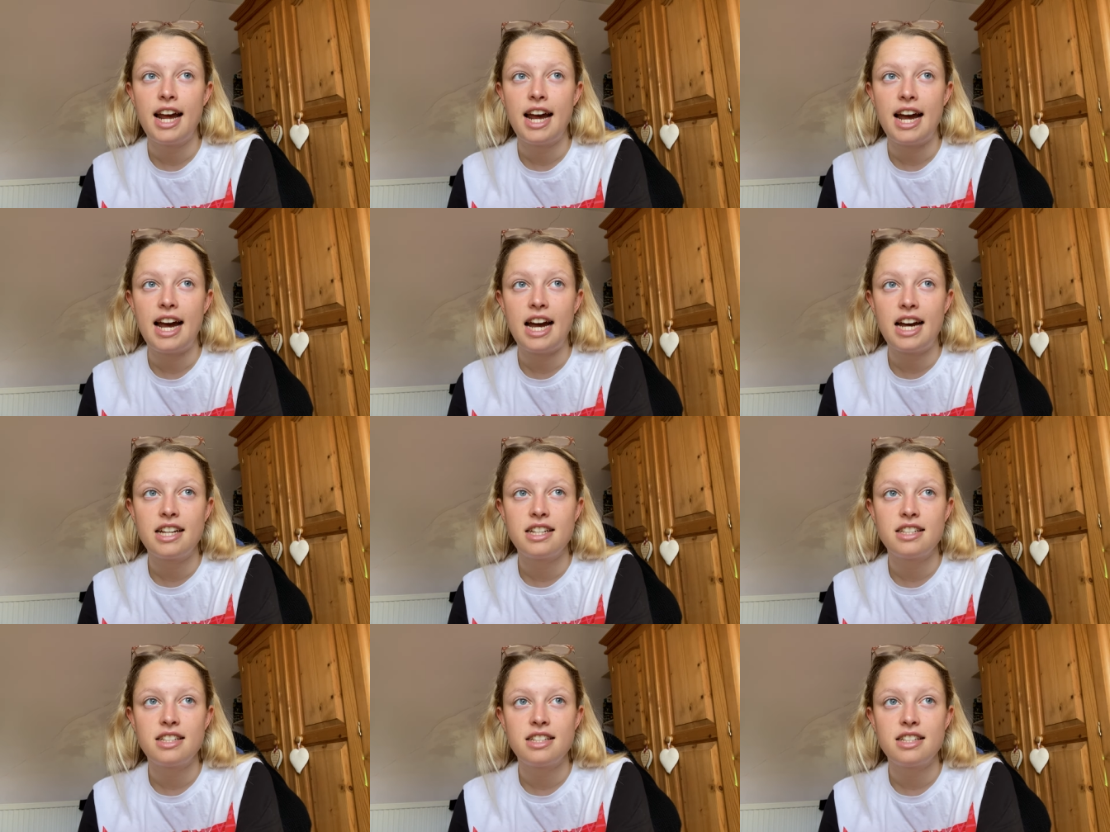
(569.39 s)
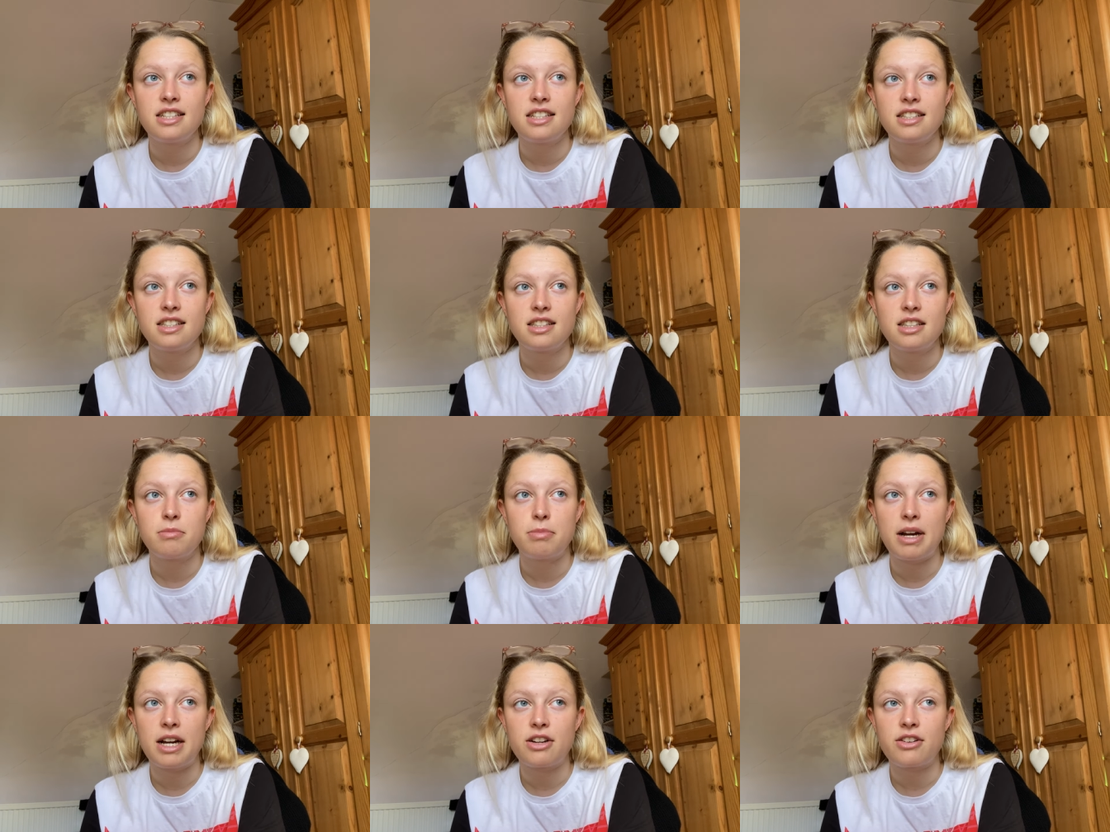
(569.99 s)
and the
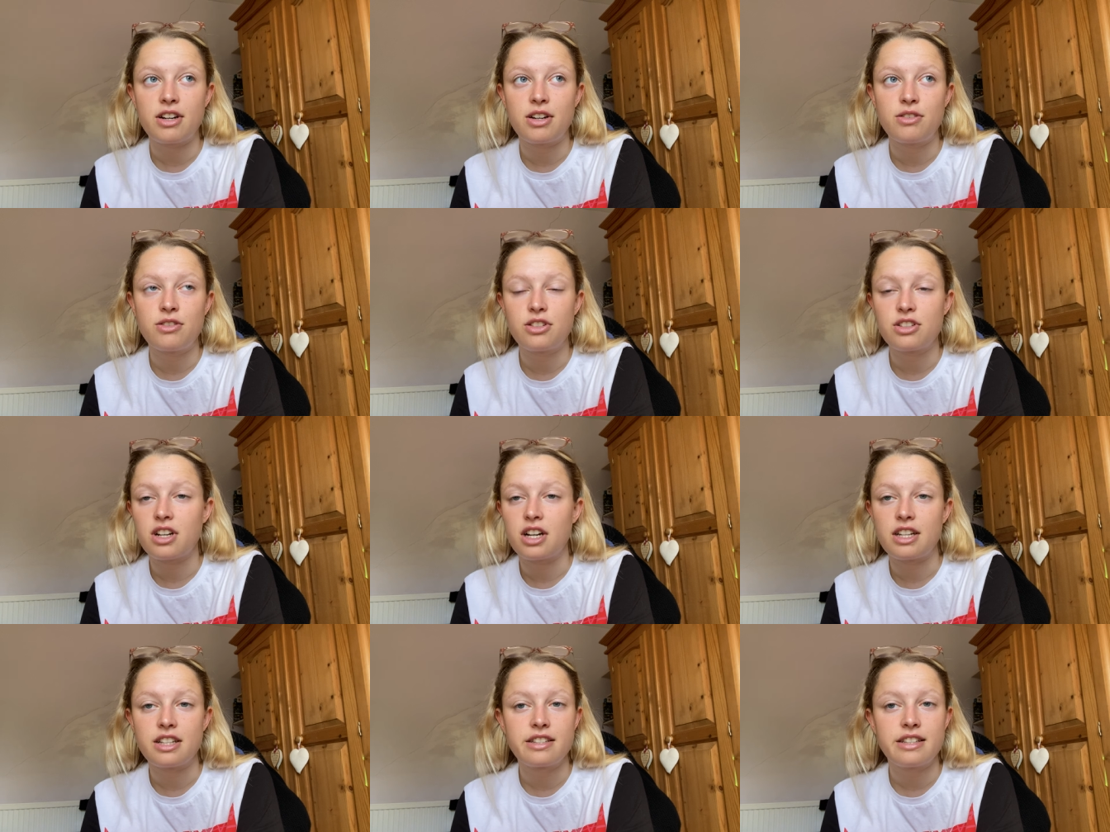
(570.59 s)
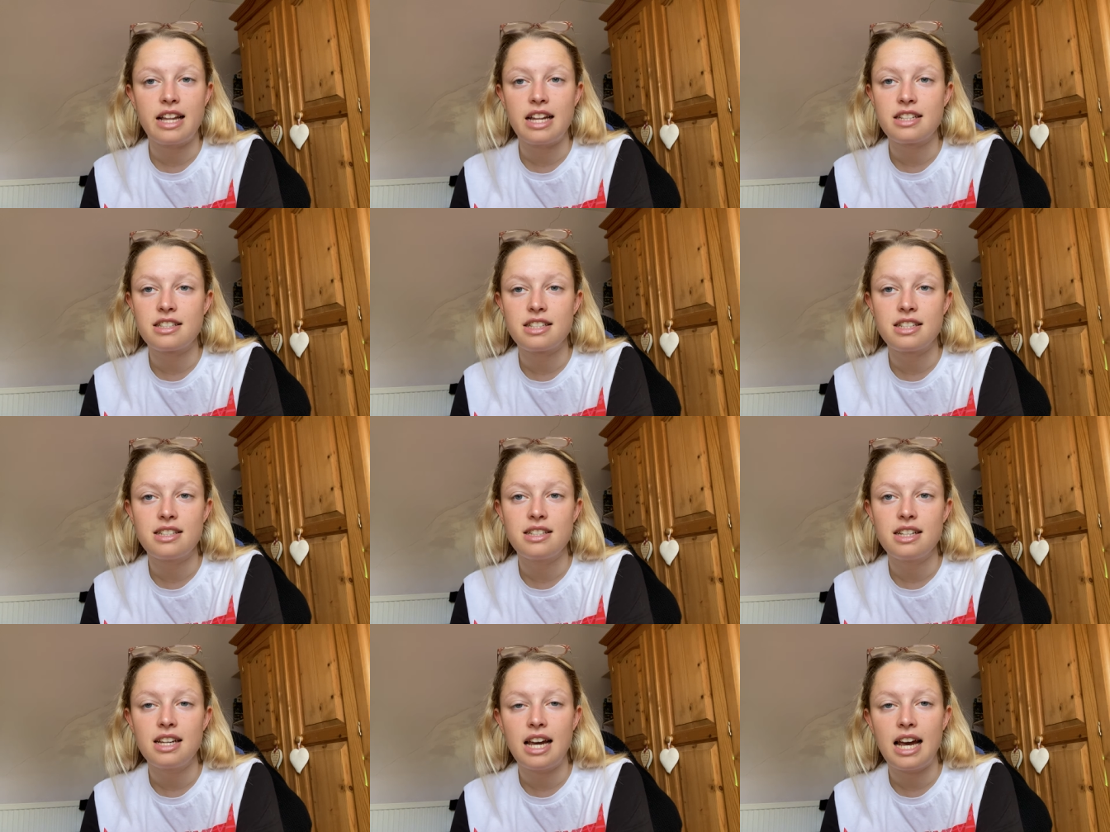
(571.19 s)
background just kind of
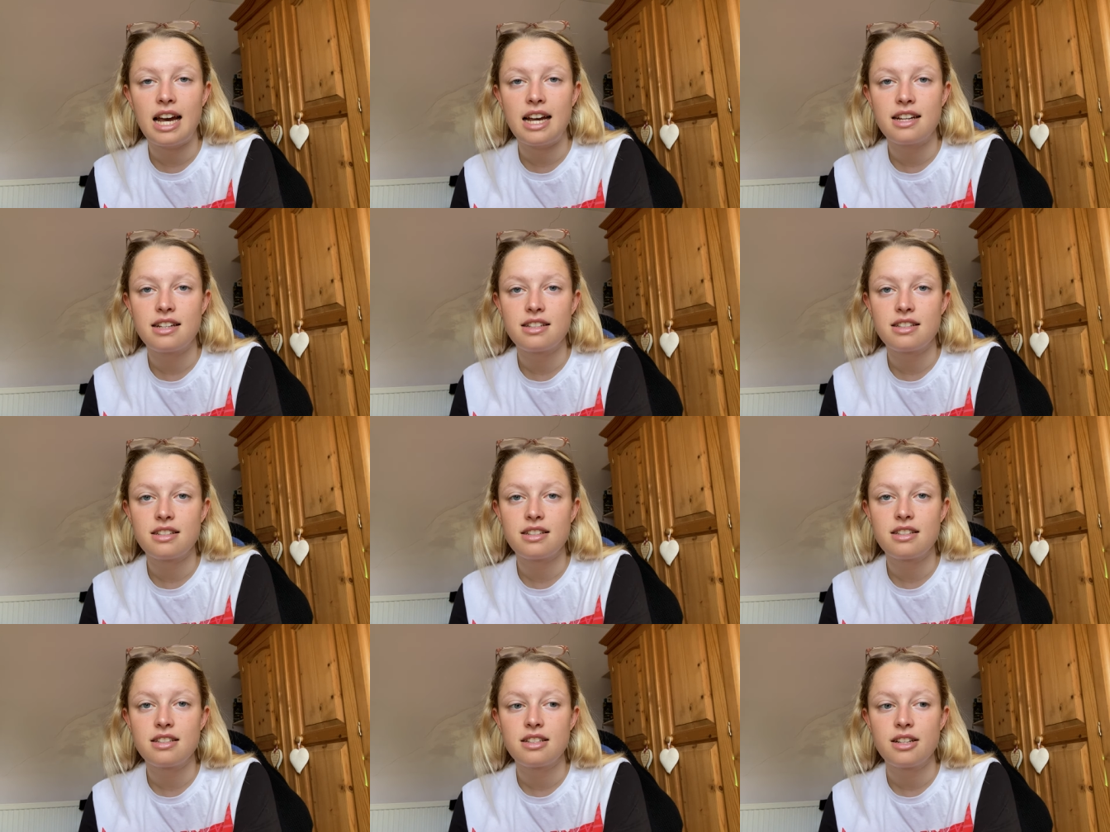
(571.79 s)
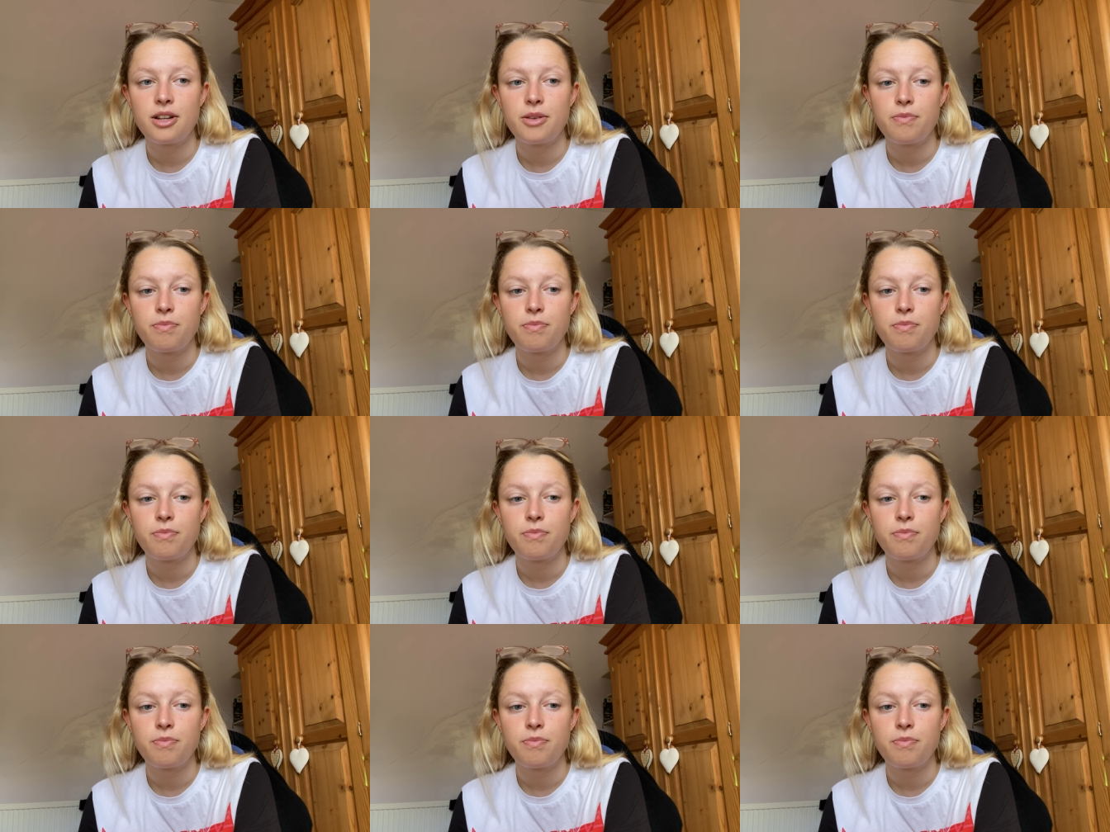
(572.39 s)
slanted as